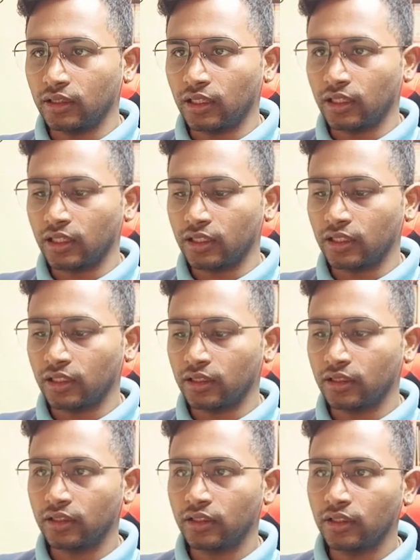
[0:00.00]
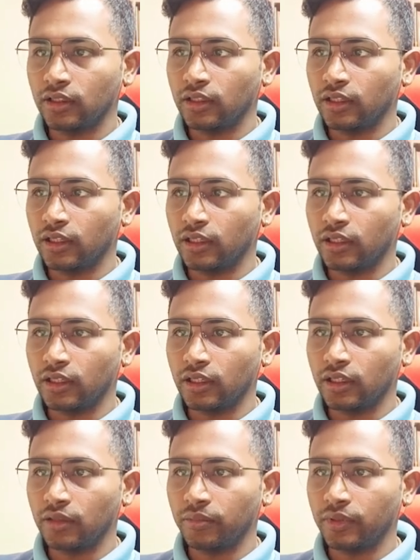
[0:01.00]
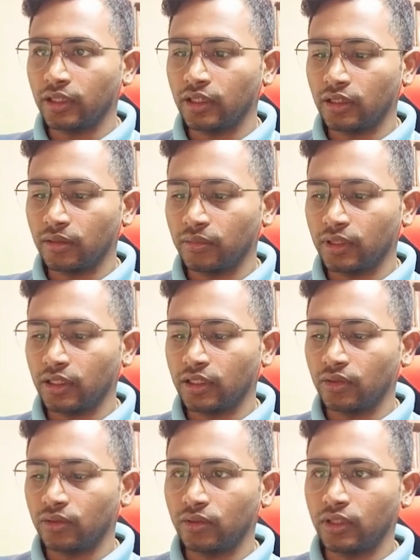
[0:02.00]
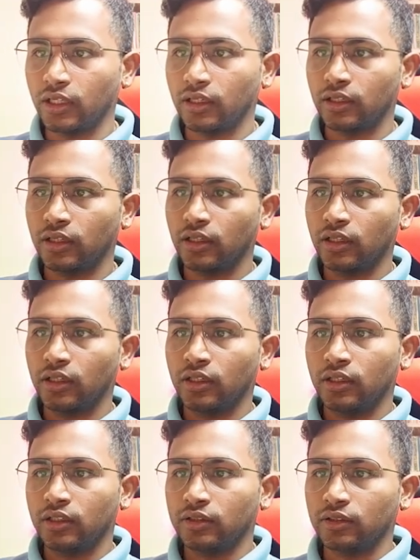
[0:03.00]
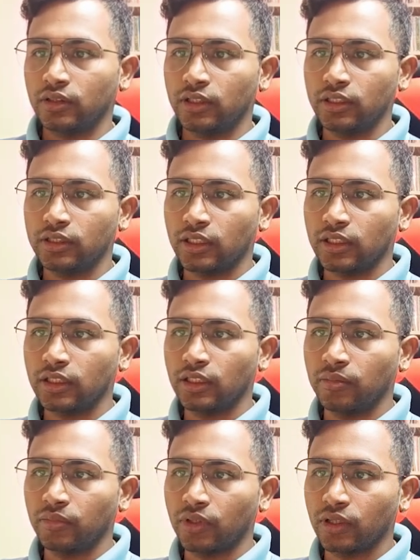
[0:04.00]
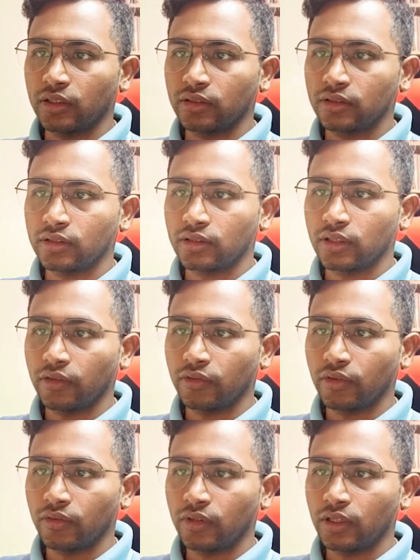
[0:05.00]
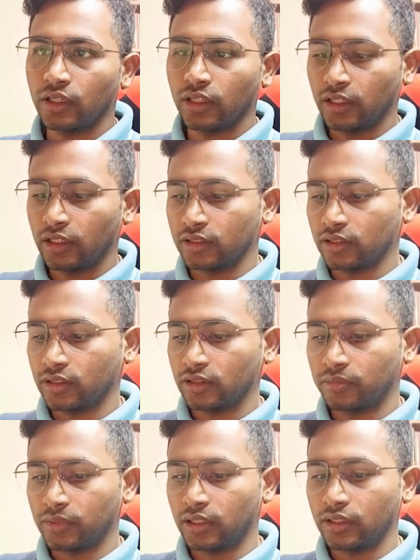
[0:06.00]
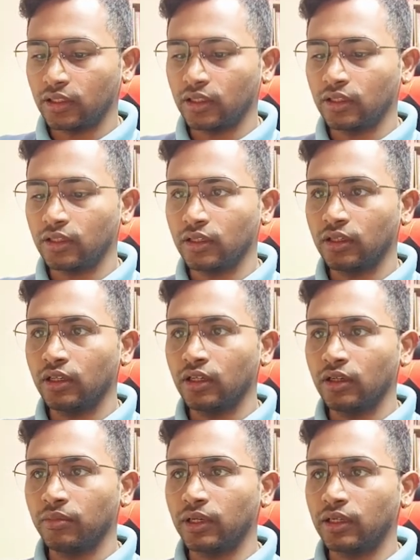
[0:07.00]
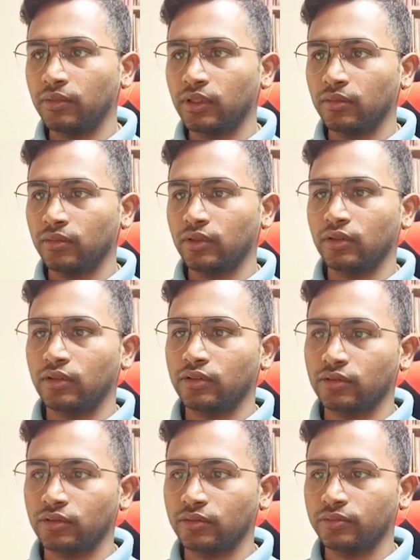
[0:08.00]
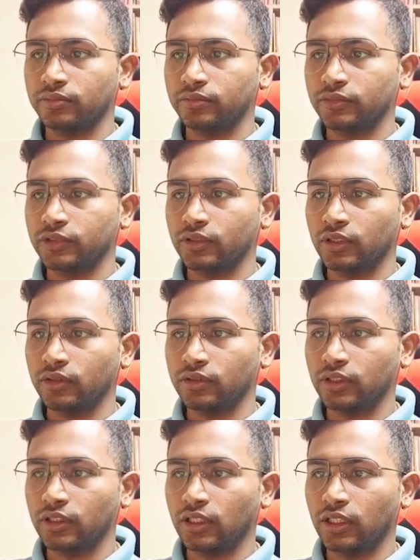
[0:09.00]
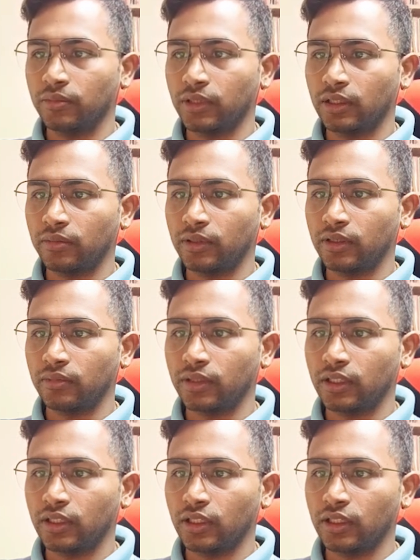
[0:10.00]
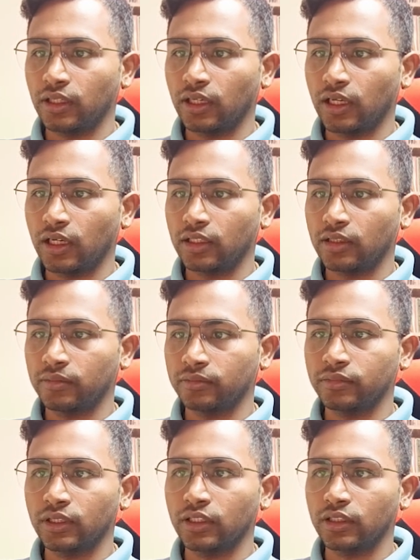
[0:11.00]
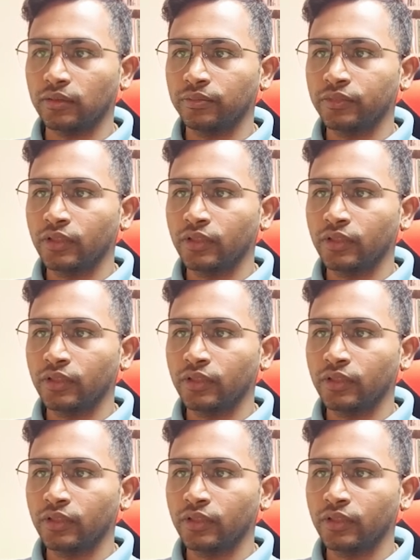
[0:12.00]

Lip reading: I get the hint here. Dept number equal to 10. So these are the employees. If you want, I can just print the department number also. So you see here department number King, Clark, Miller.